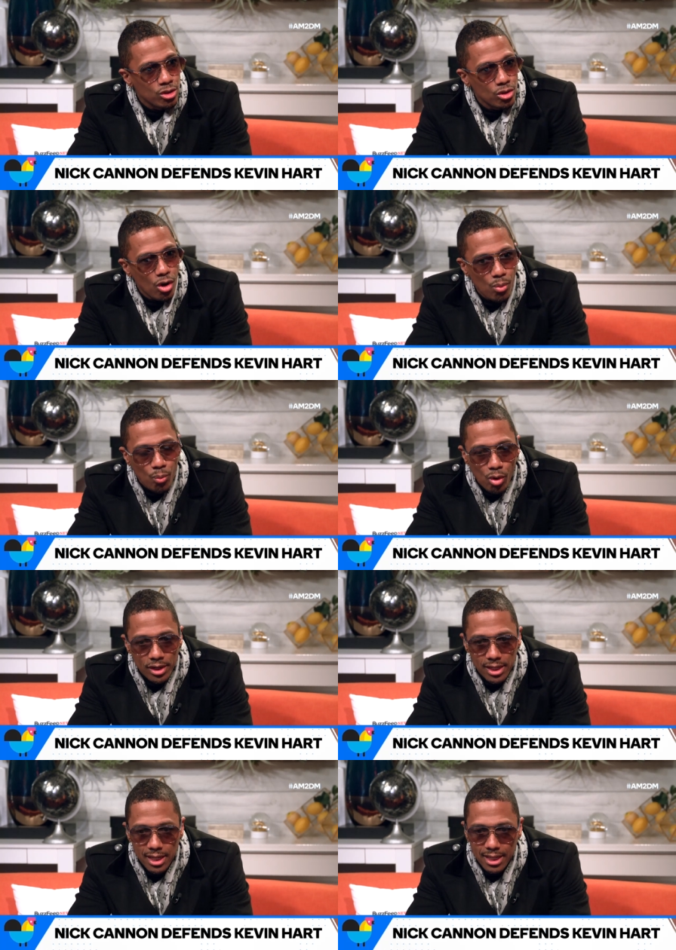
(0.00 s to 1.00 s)
you don't
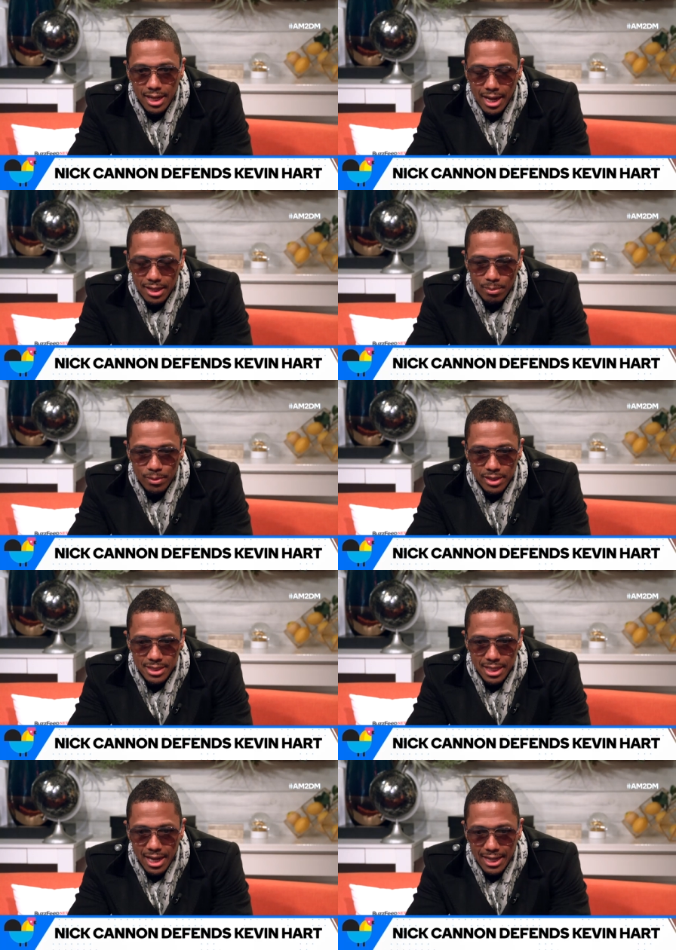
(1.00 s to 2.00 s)
want to get caught up in
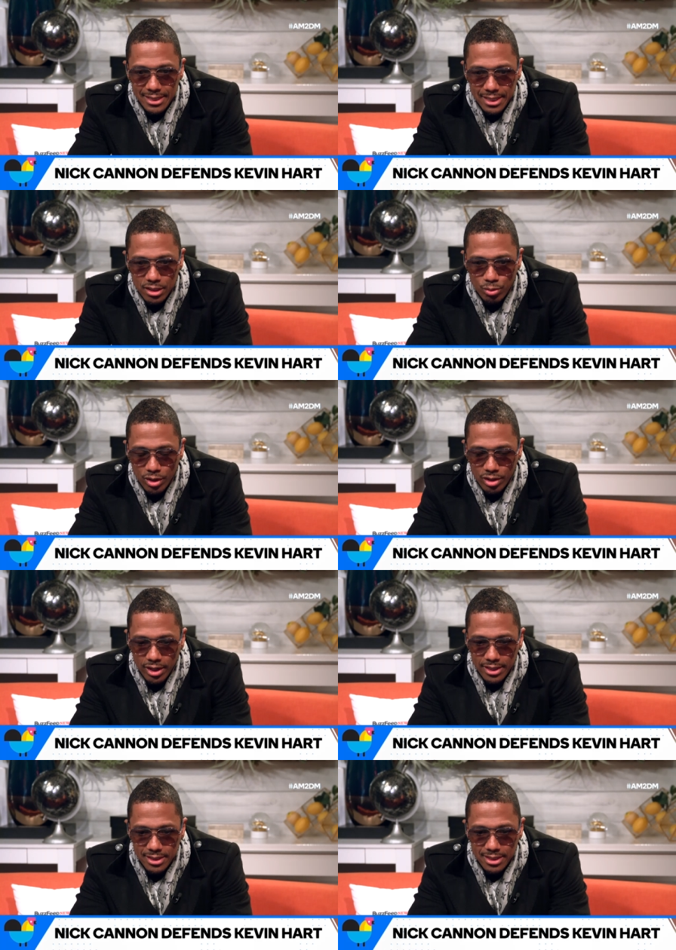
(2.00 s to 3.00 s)
these ideas where
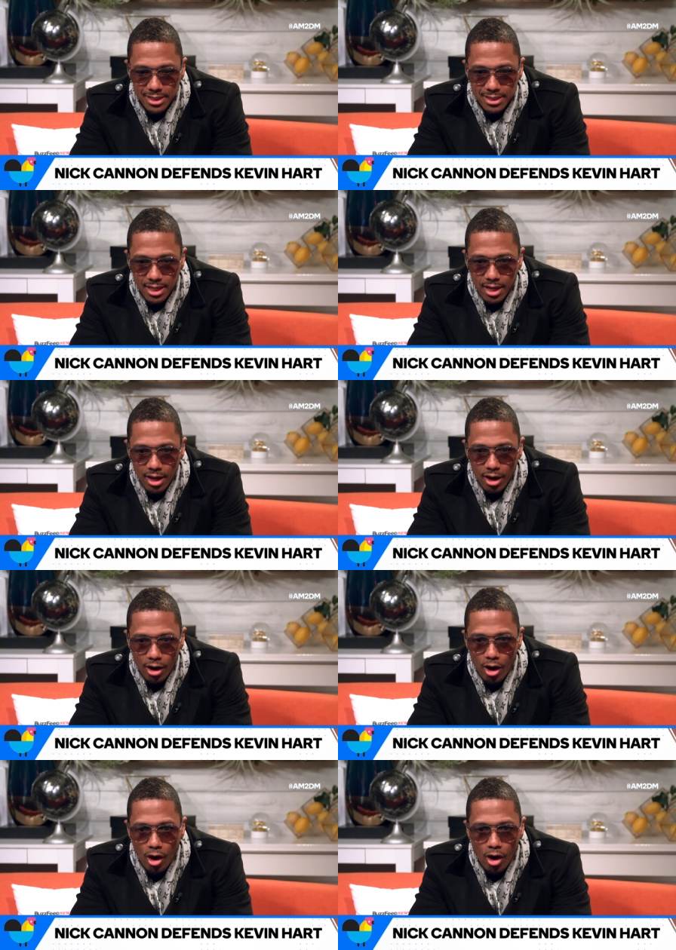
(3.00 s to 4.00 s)
it's just
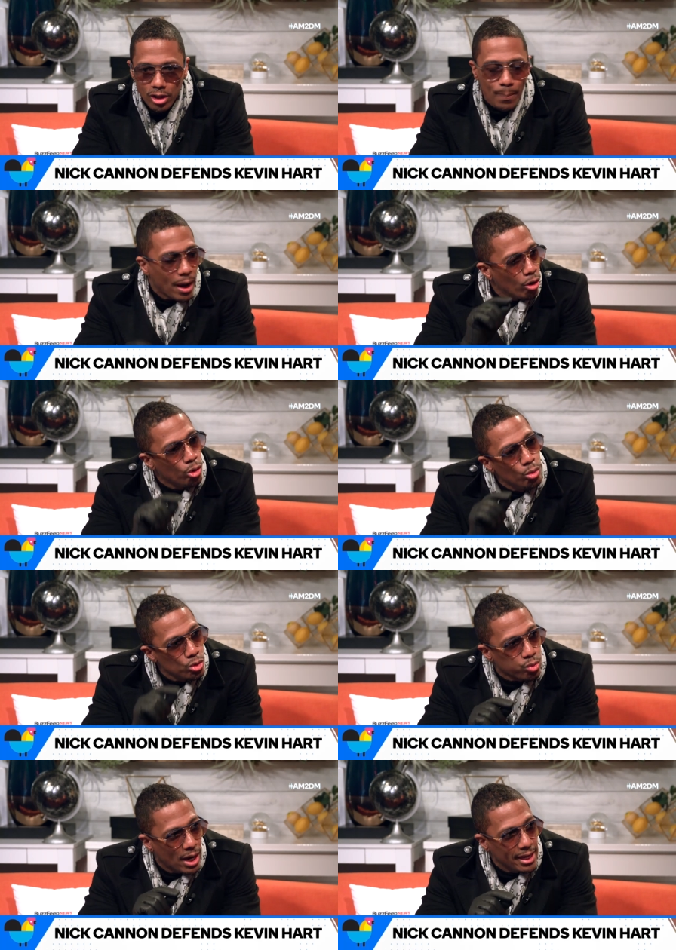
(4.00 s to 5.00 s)
all about
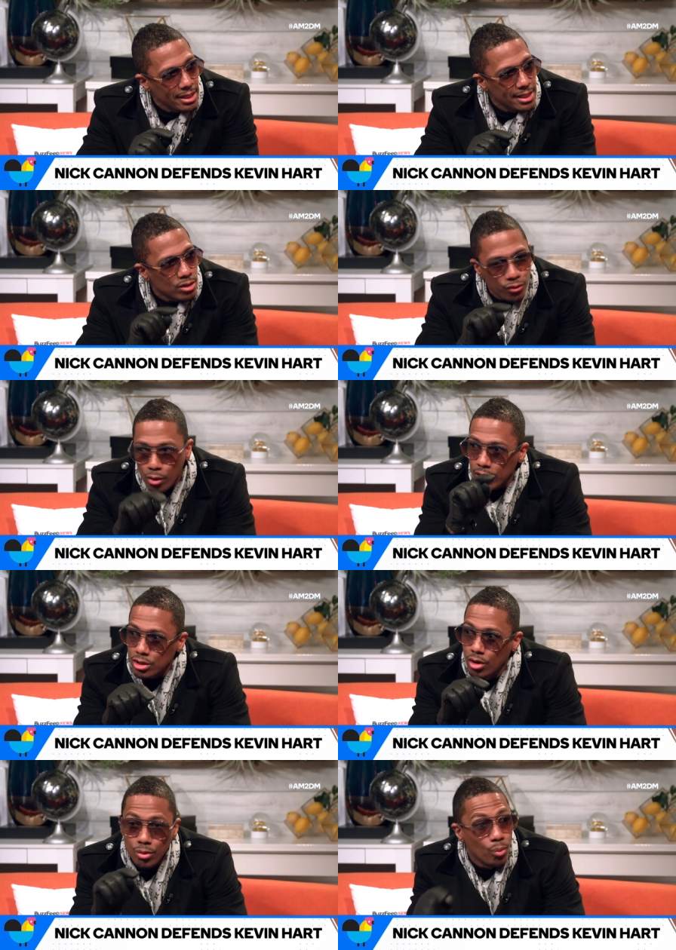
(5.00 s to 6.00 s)
who's right. Mm-hmm. Let's
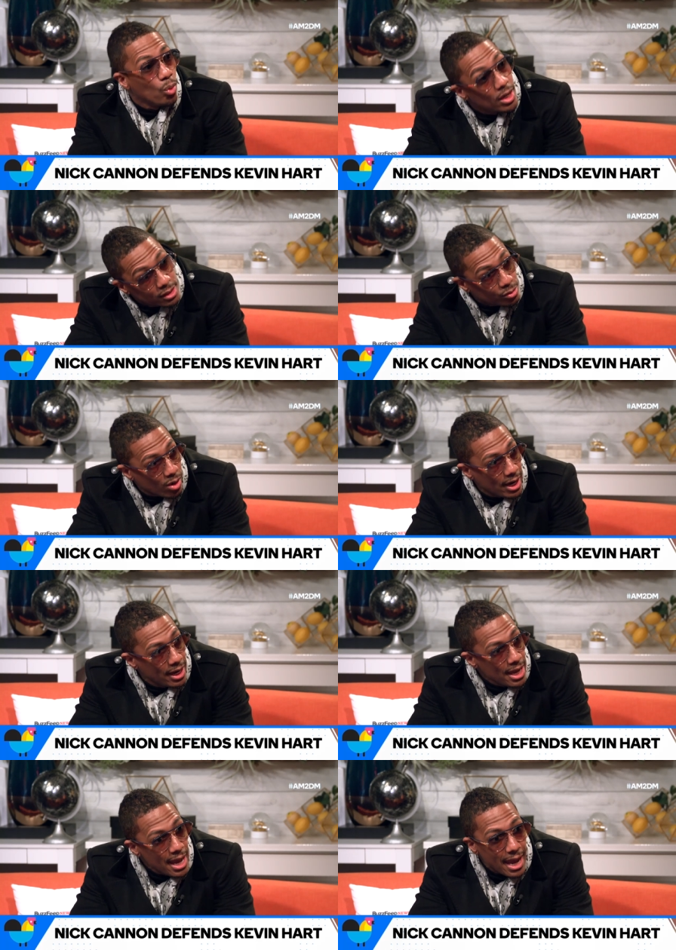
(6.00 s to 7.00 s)
focus on what's
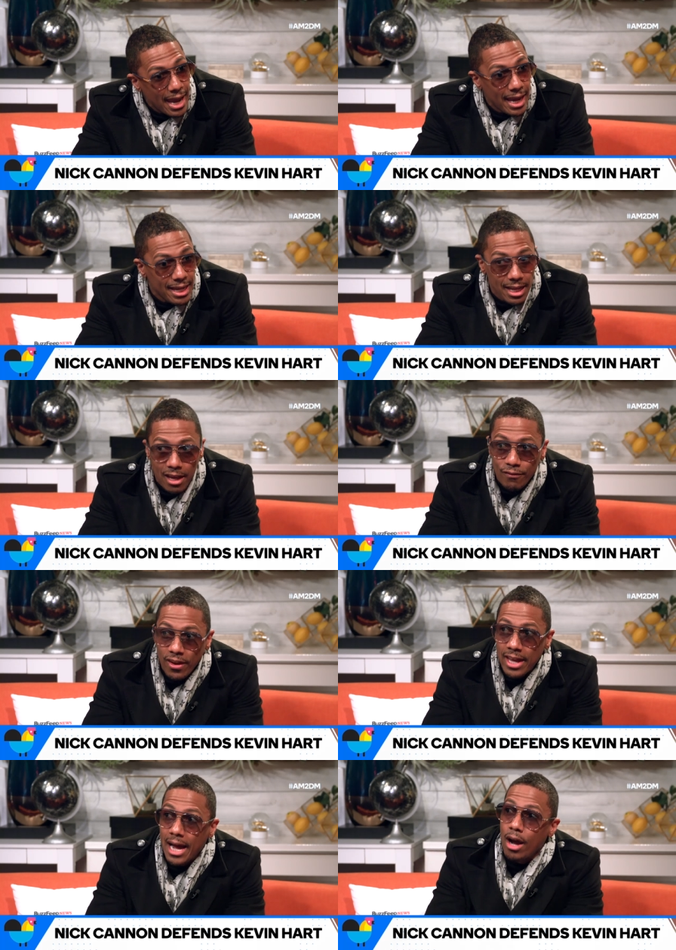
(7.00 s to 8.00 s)
right. Mm-hmm.
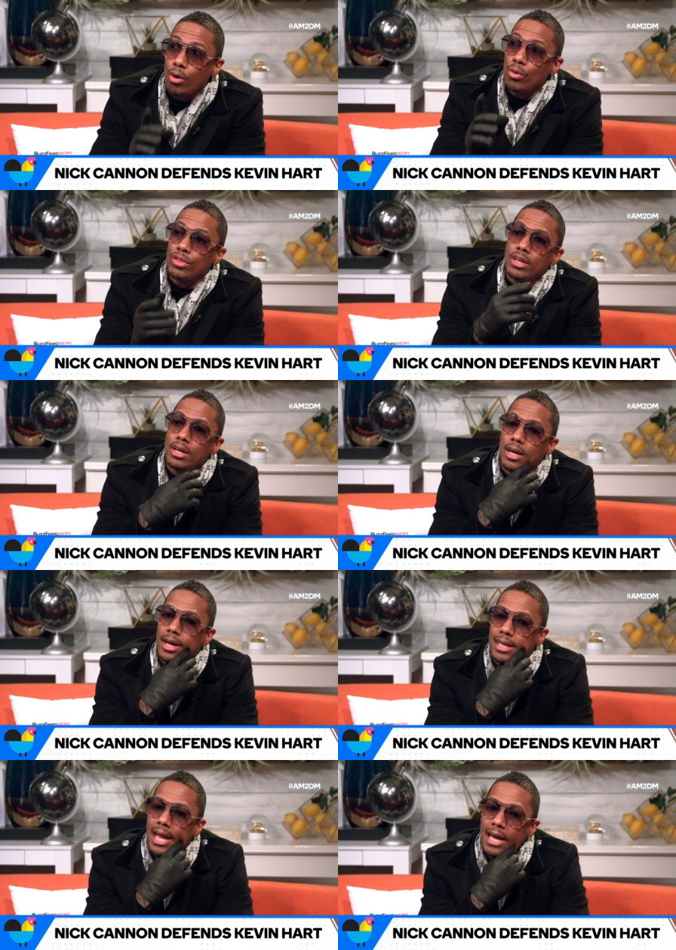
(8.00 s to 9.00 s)
And I hold the
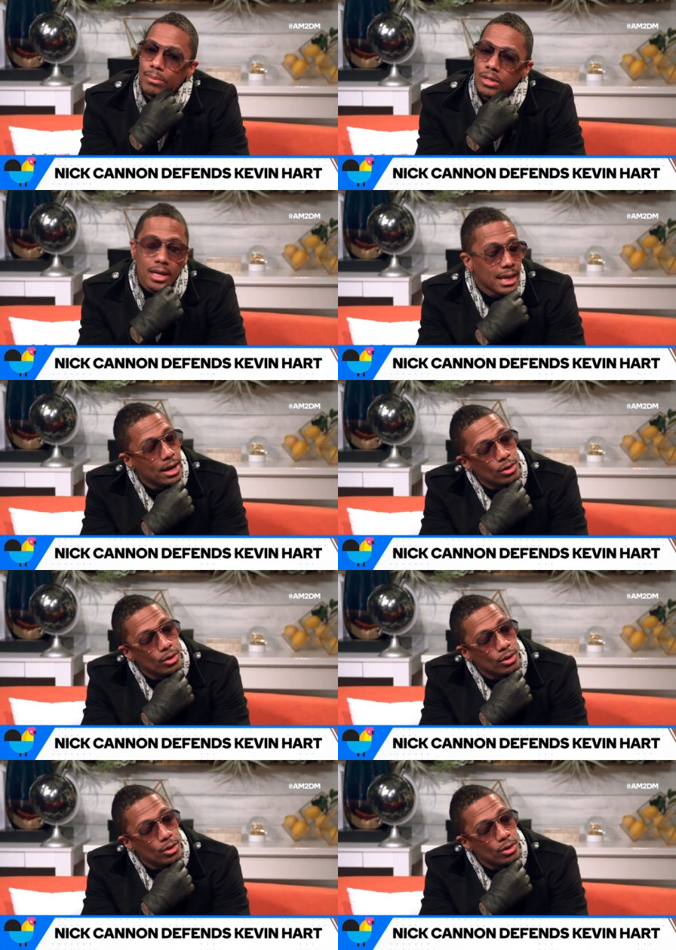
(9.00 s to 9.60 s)
Academy